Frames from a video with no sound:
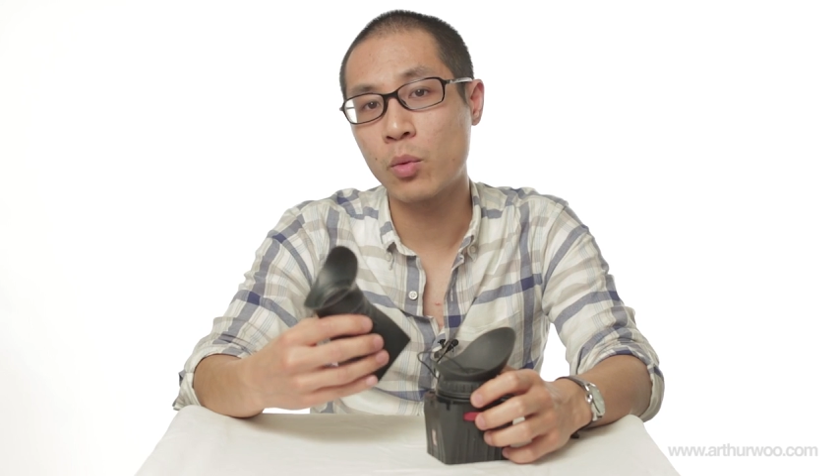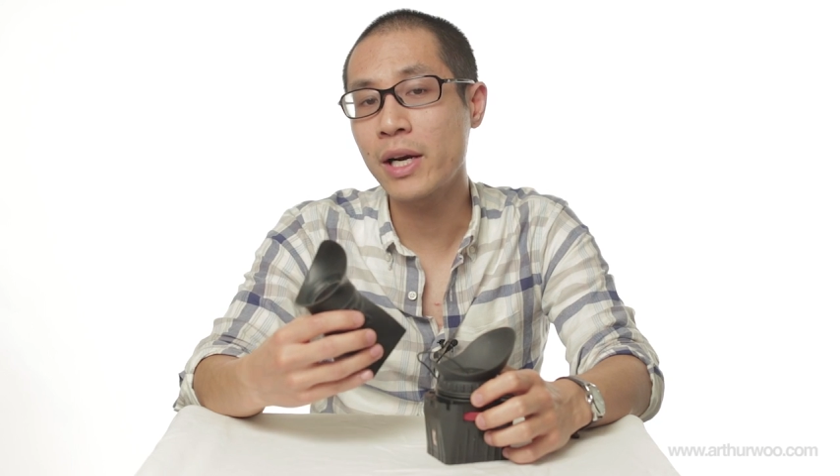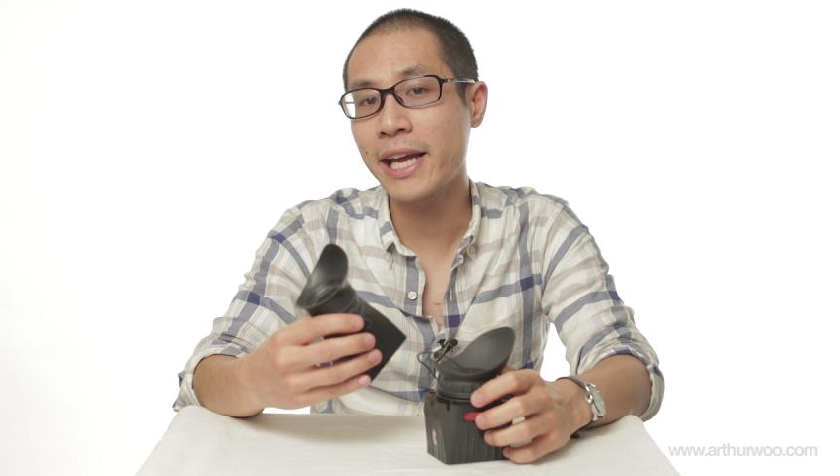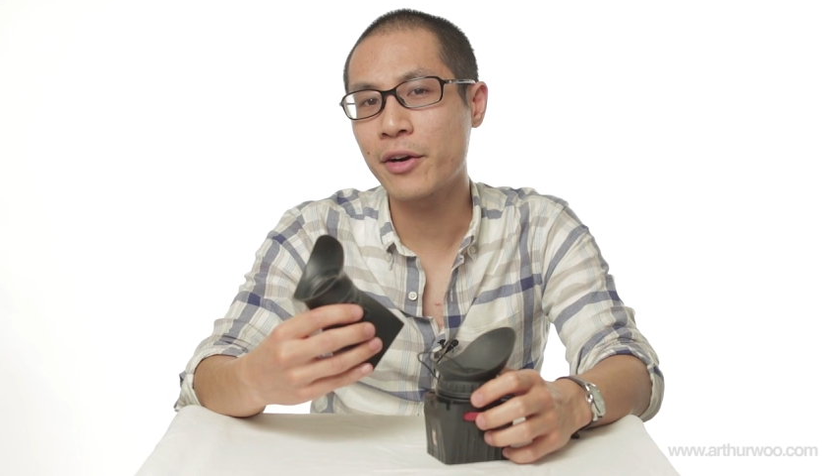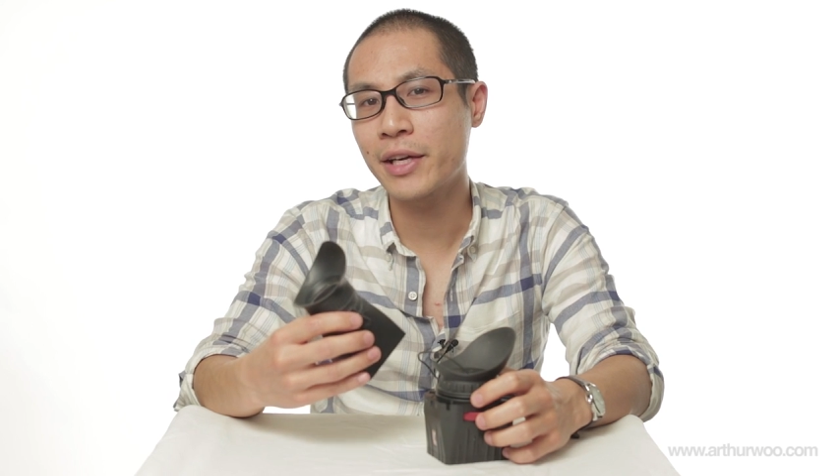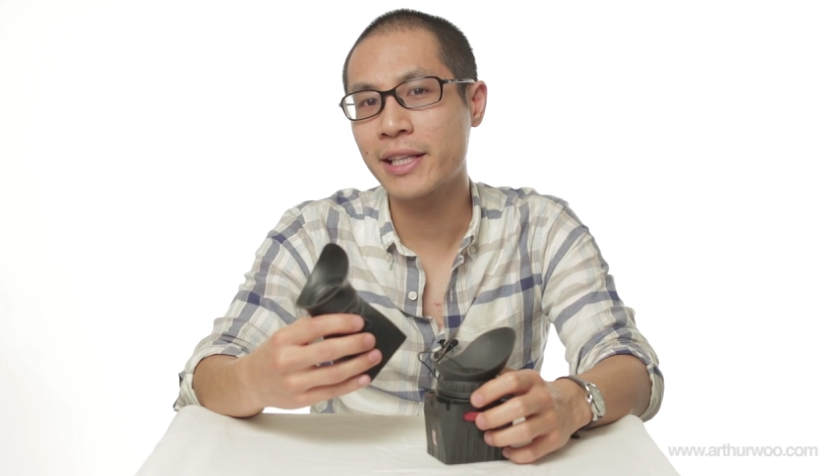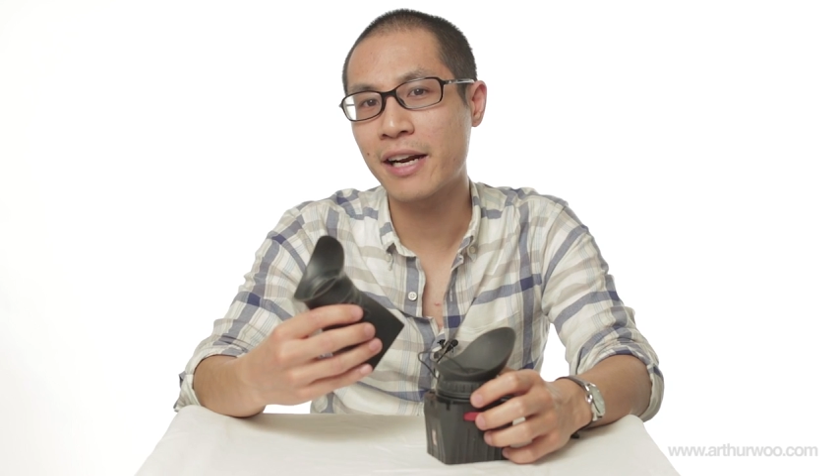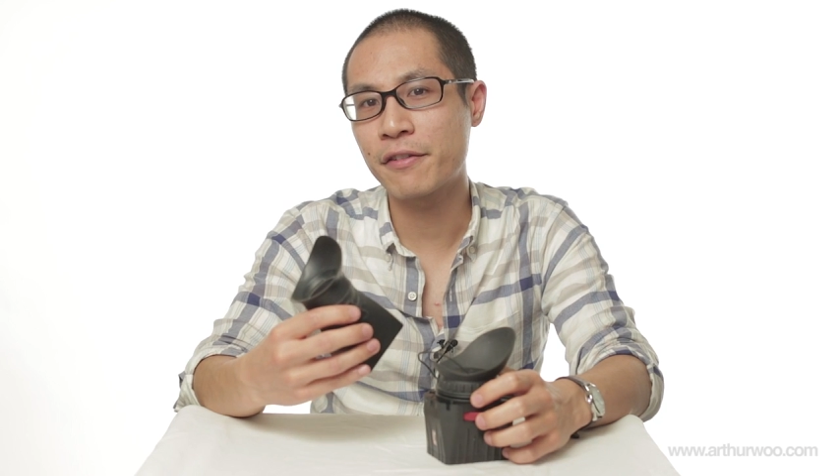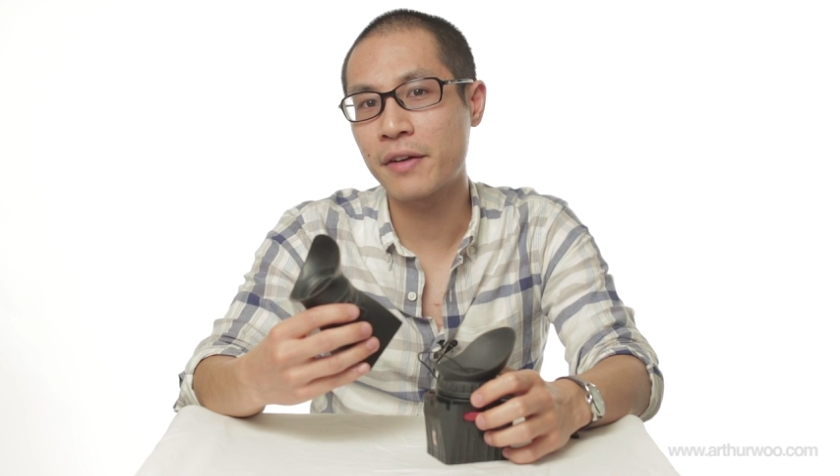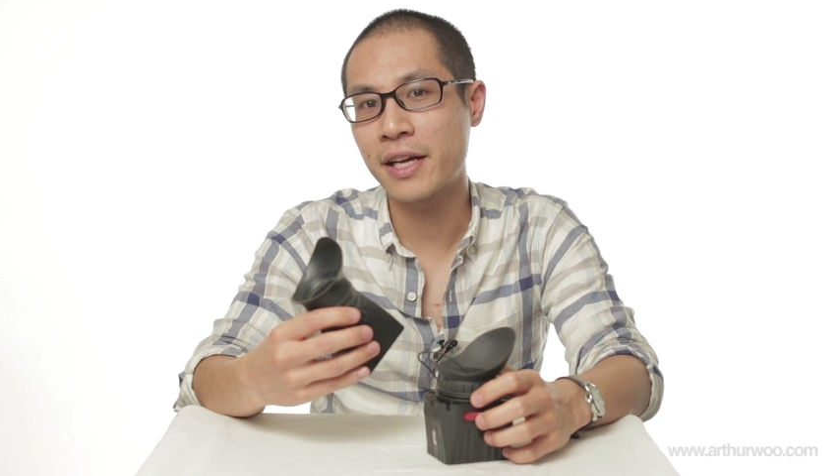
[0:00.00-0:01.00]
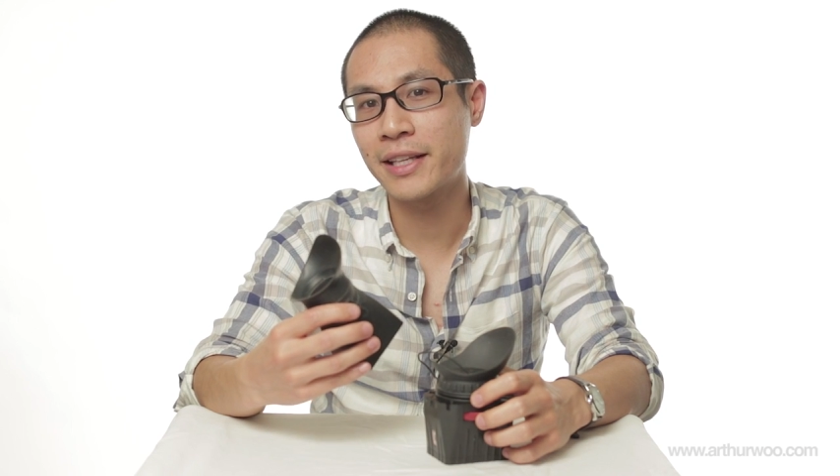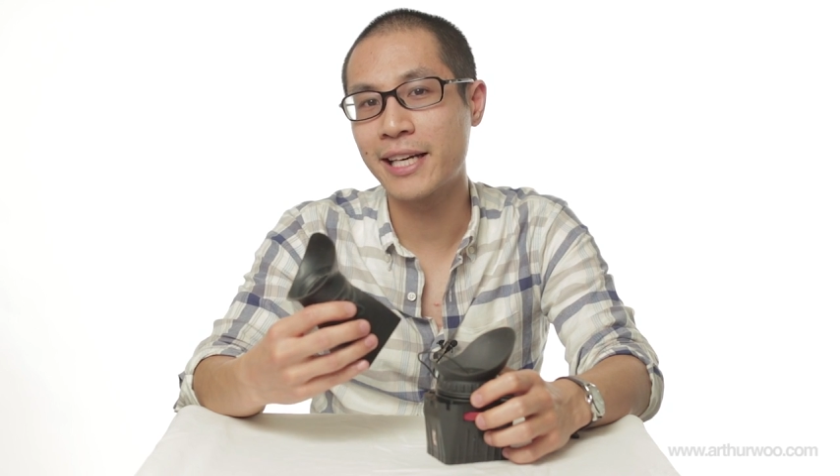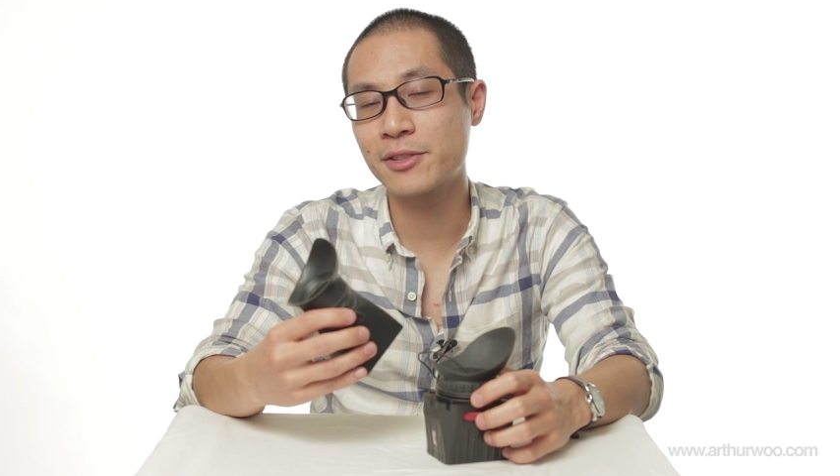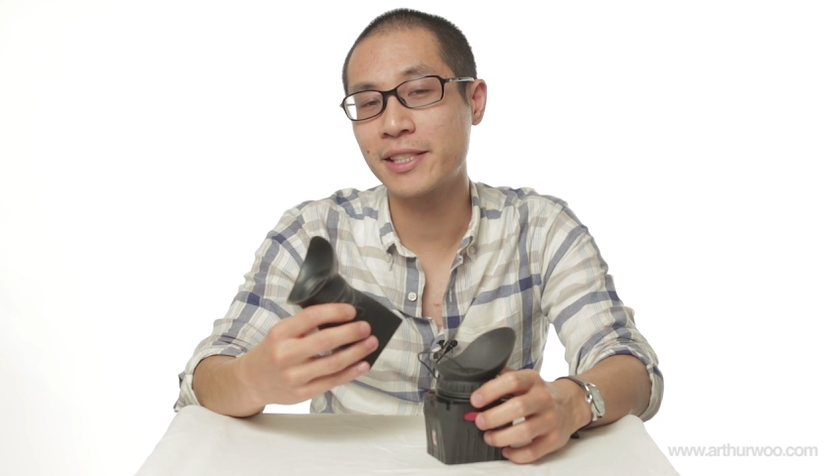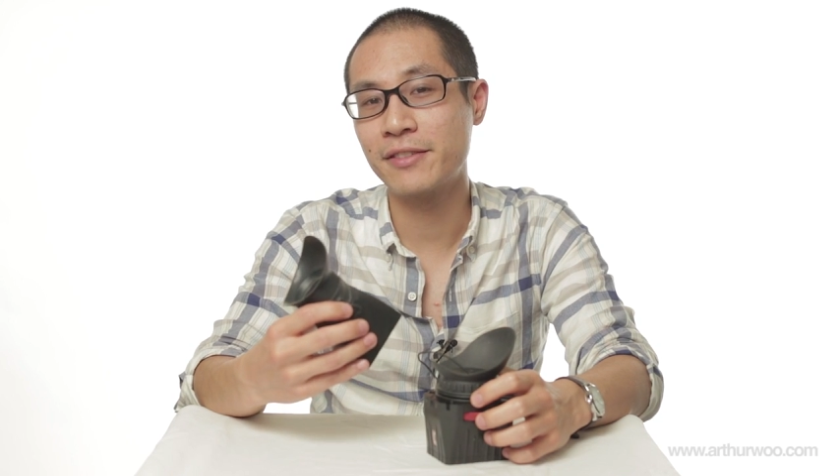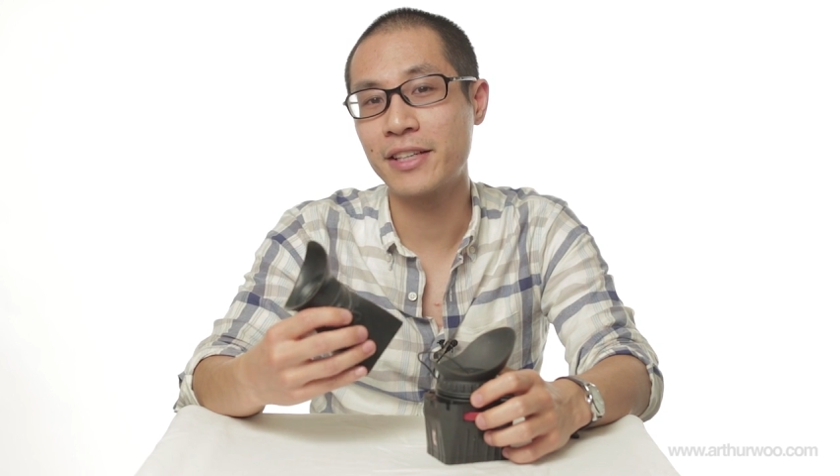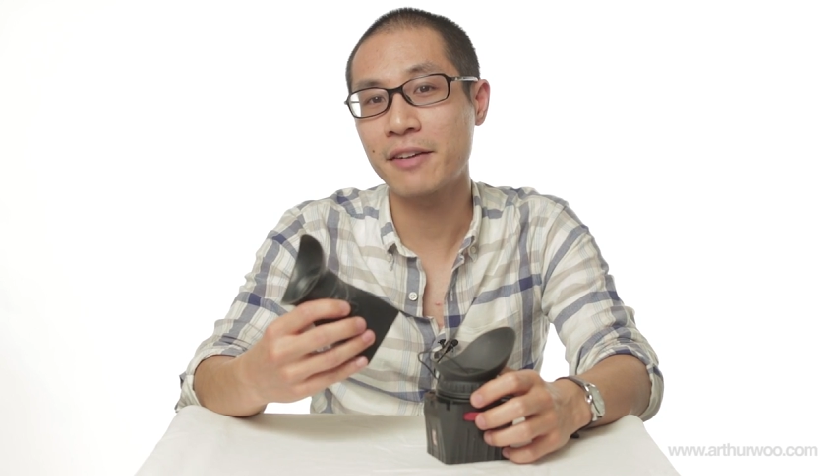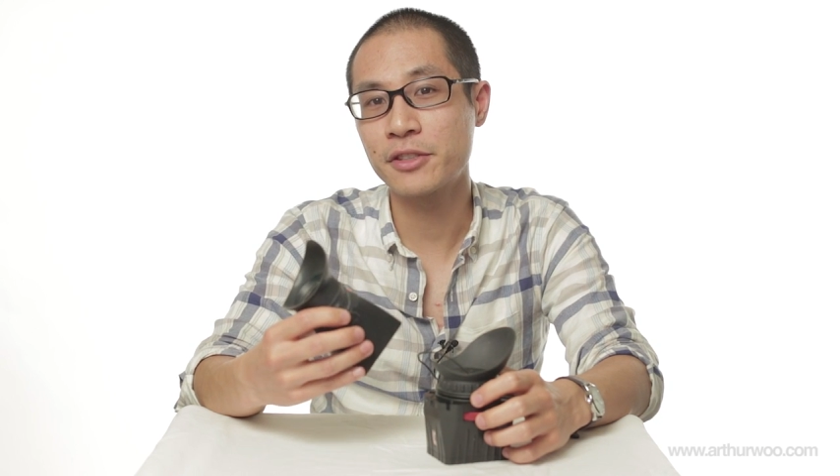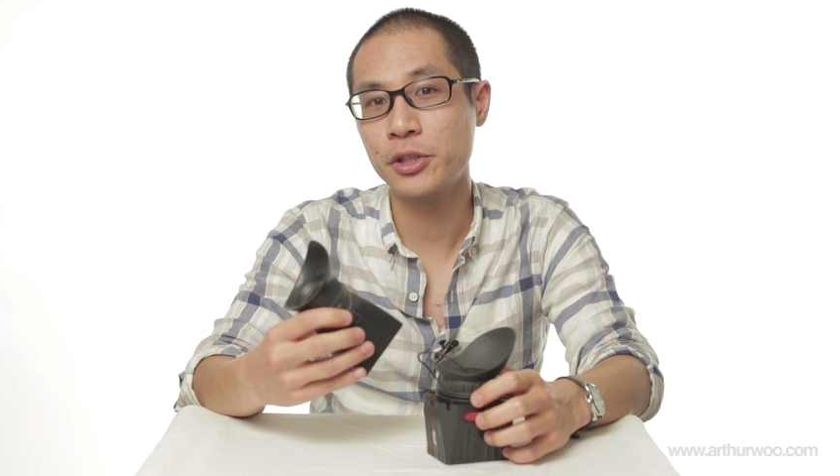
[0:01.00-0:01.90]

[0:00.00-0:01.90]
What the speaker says: one area that I found the LCDVF